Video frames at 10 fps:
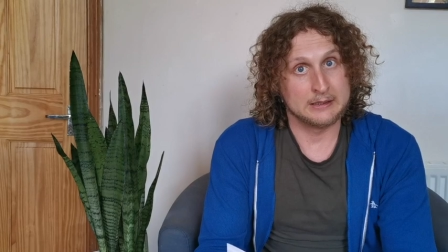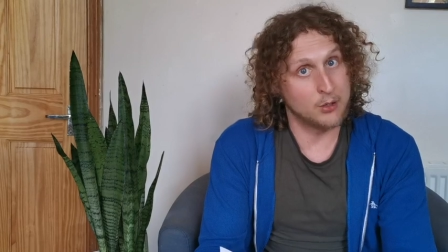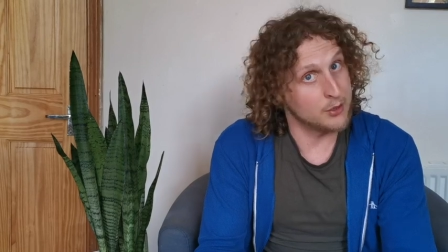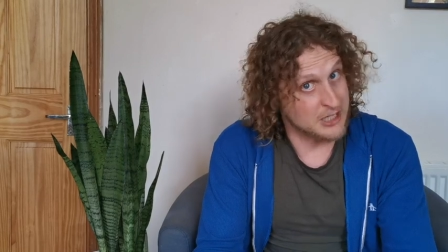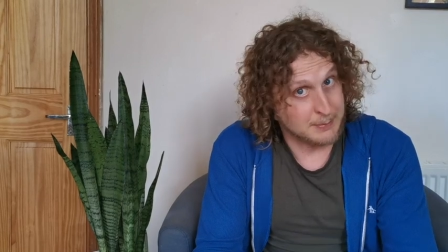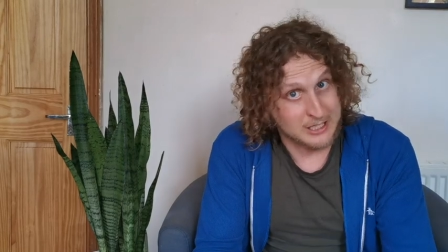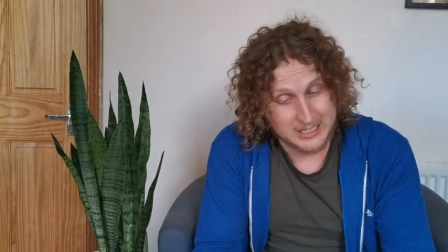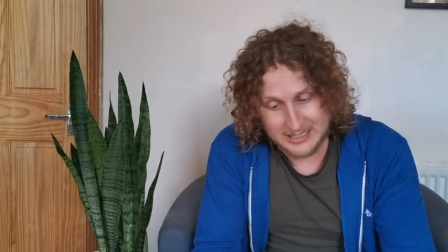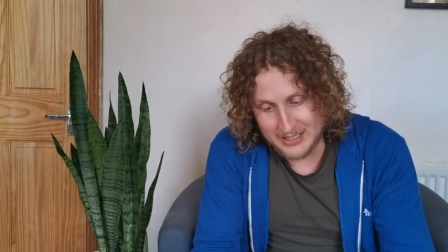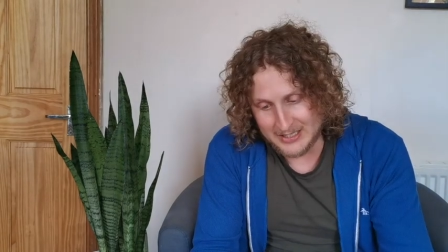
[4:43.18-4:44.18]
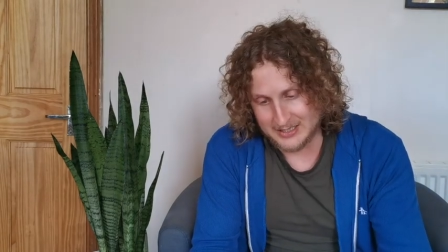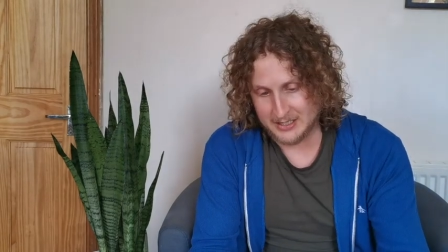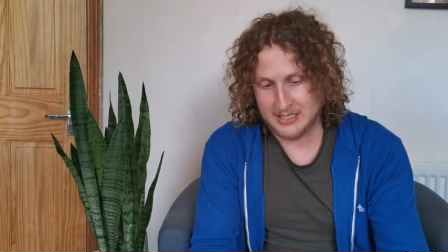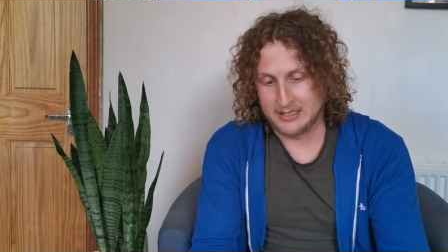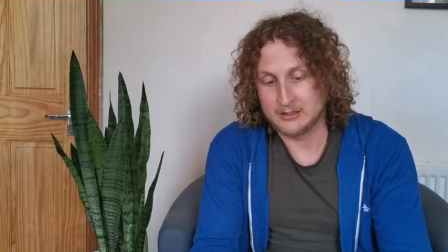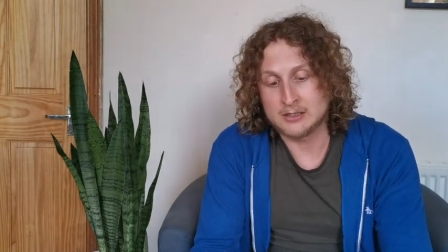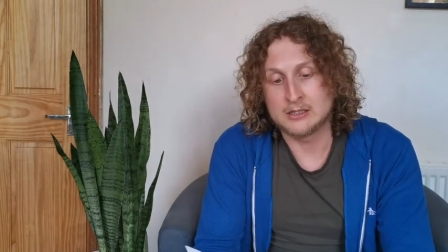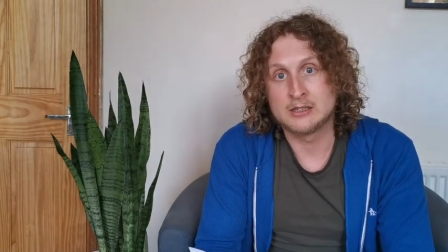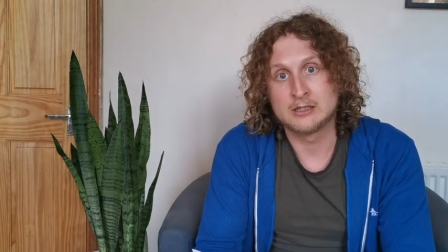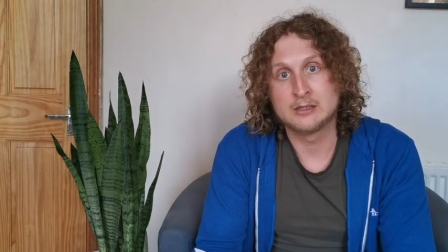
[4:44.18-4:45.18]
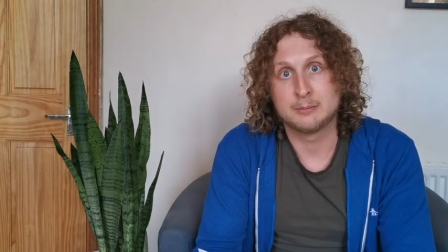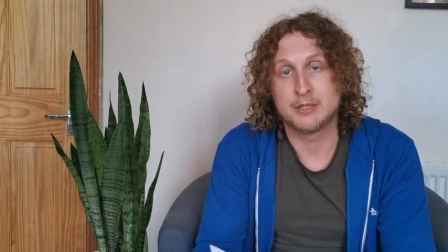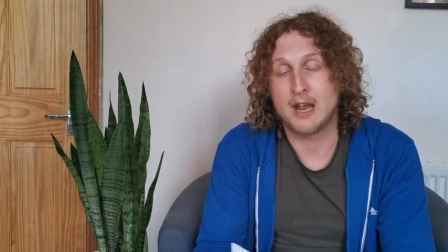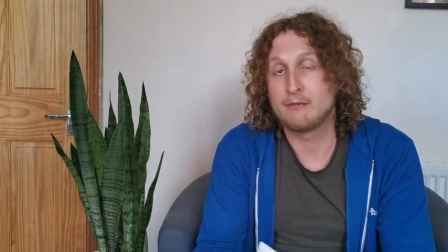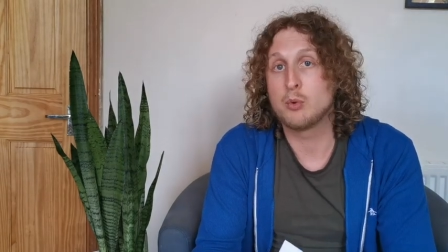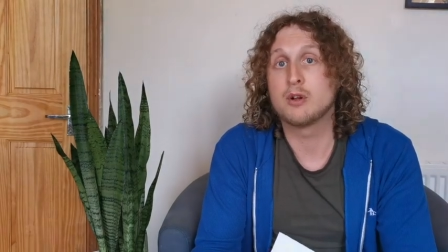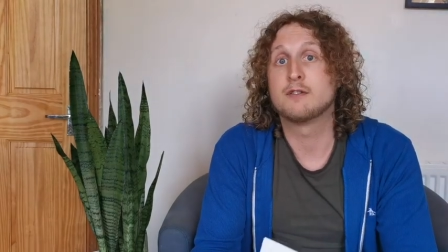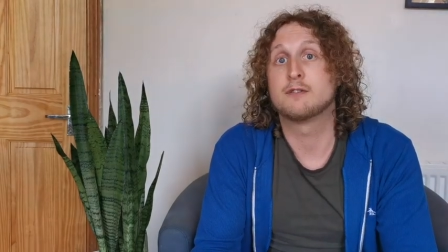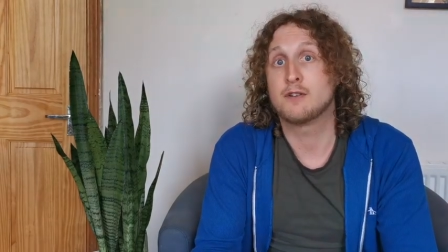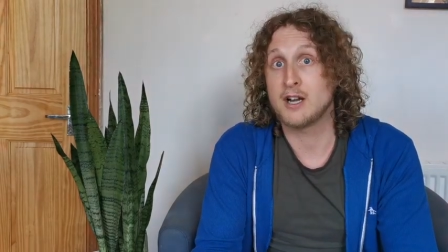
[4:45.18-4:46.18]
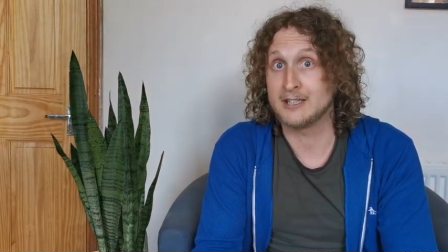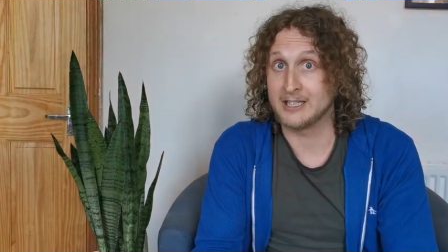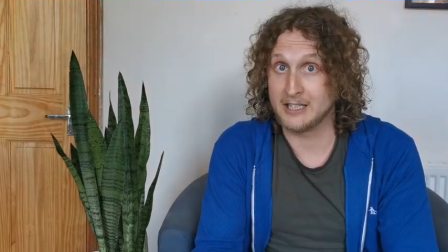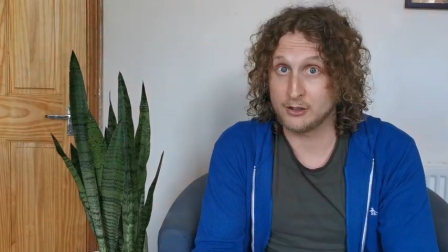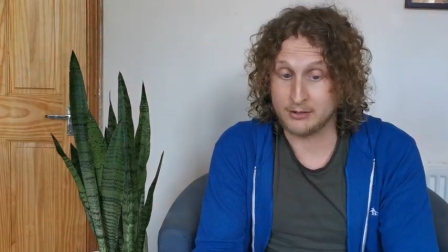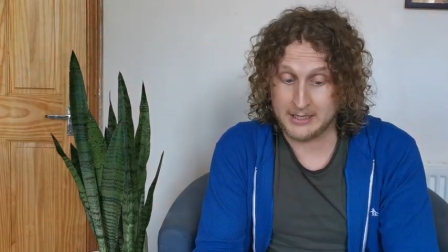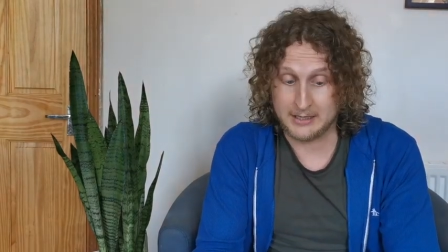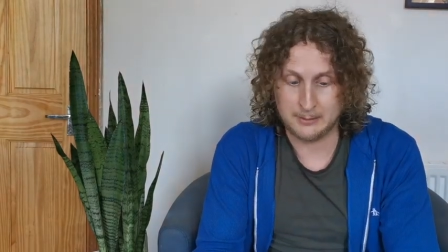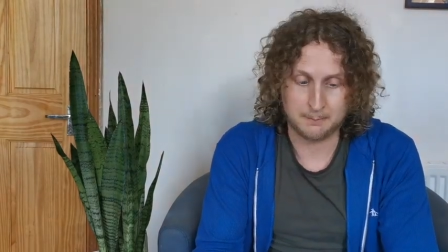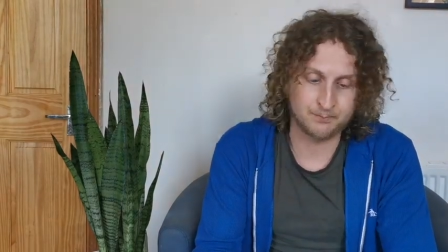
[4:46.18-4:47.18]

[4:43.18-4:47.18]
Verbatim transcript: No one especially liked the deal, but everyone finally agreed.